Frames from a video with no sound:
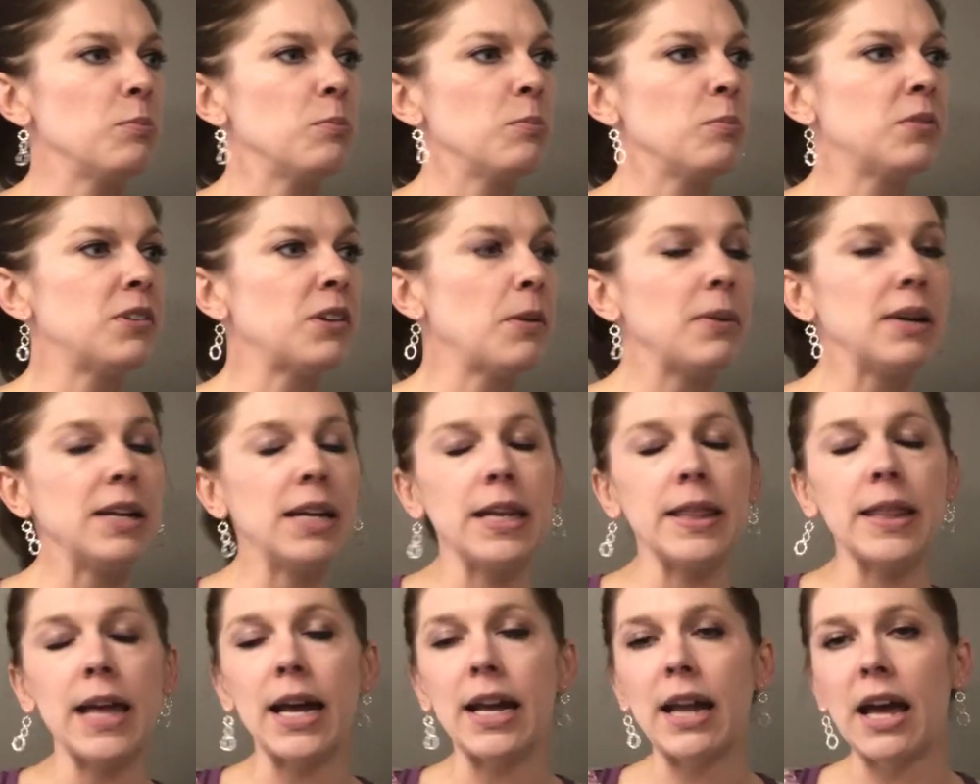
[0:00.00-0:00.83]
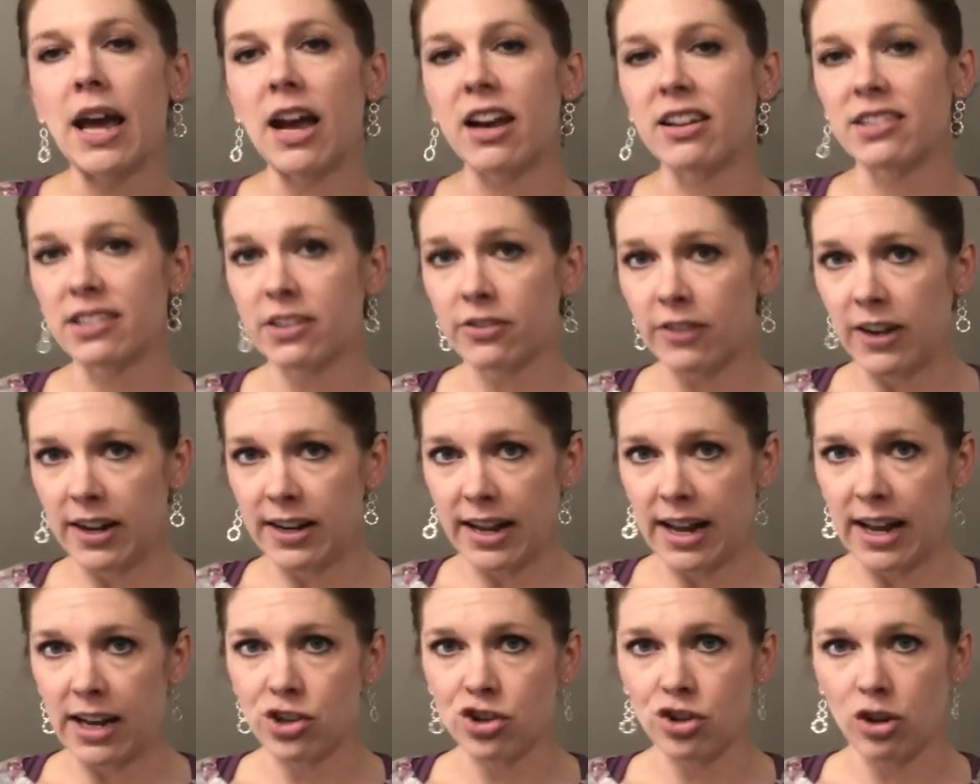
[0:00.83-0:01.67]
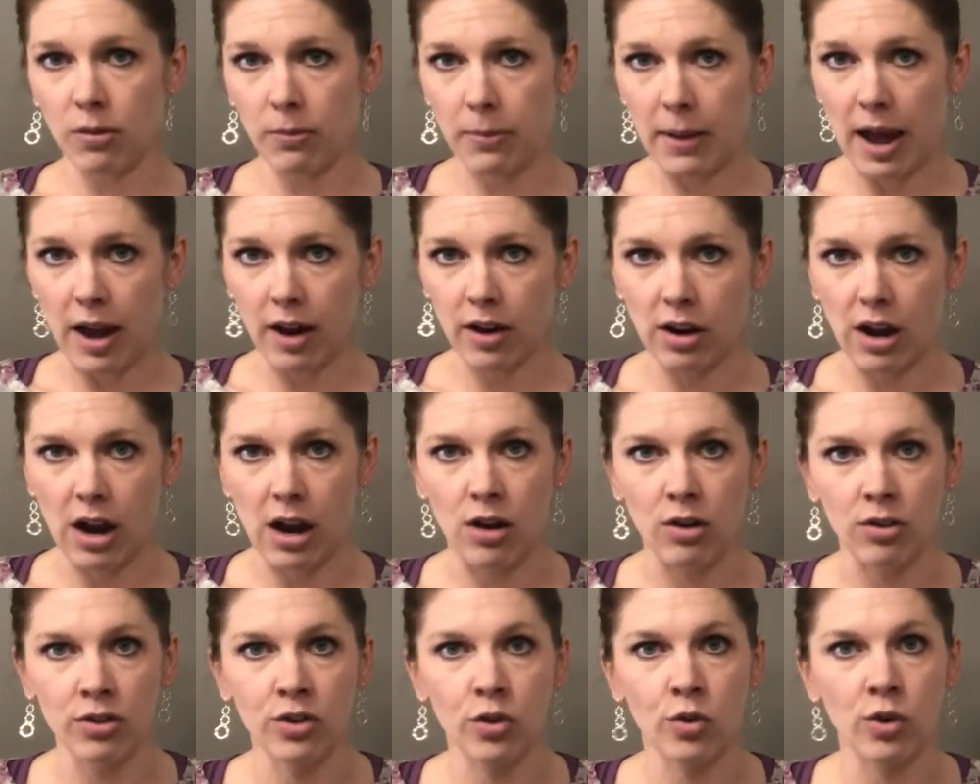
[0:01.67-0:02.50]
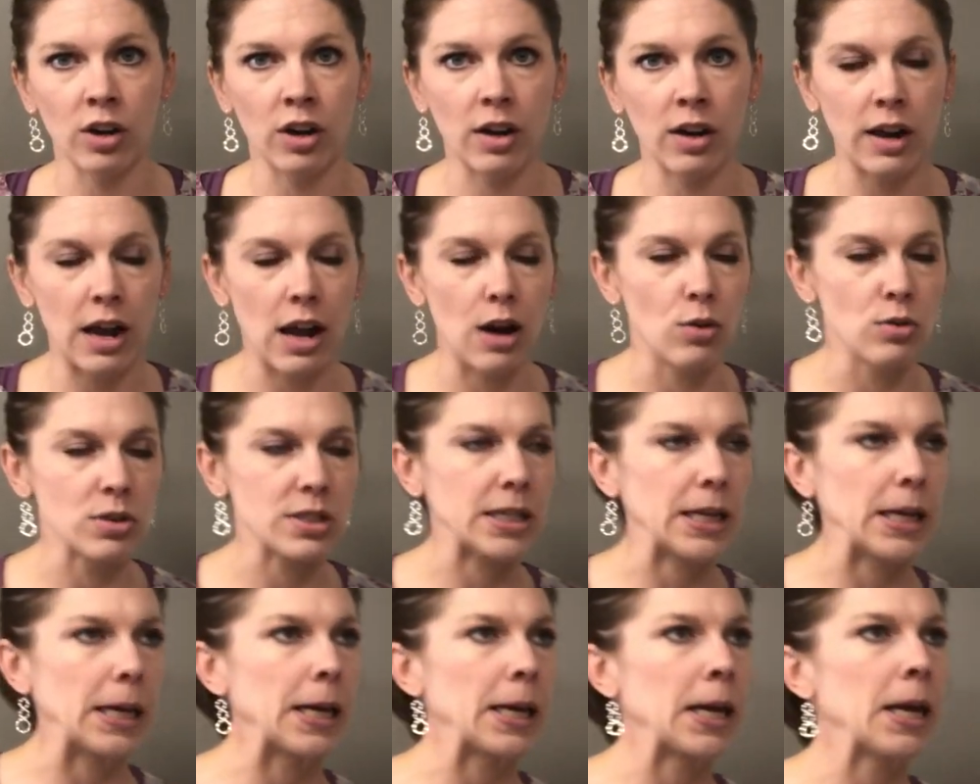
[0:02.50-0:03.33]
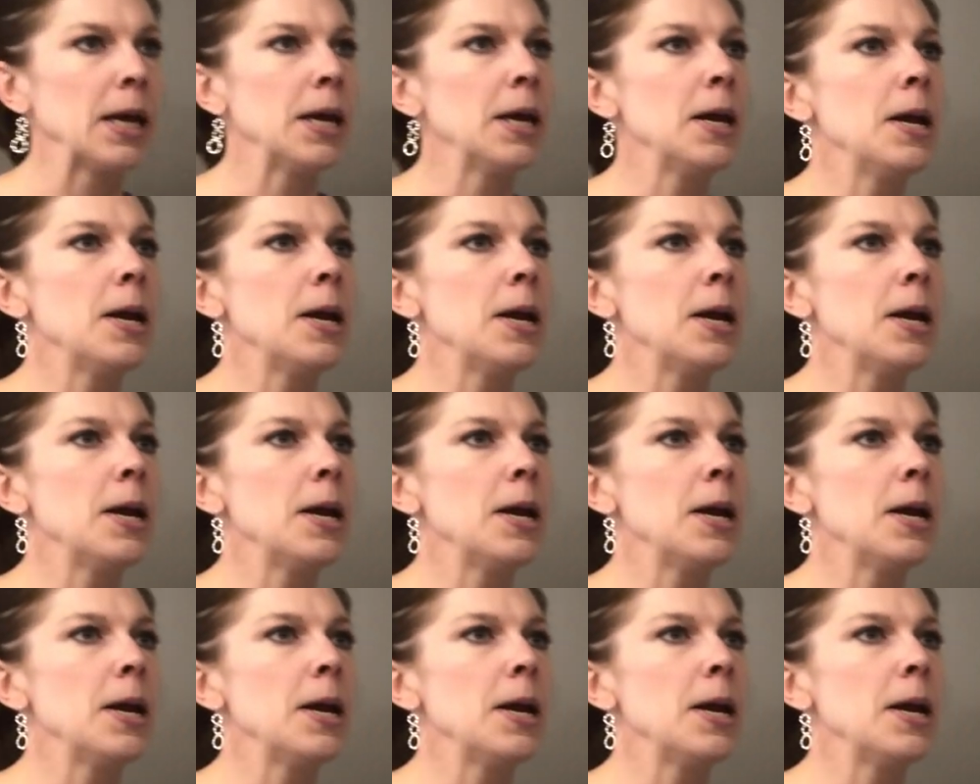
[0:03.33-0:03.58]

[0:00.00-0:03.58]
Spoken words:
somebody that has a financial background or accounting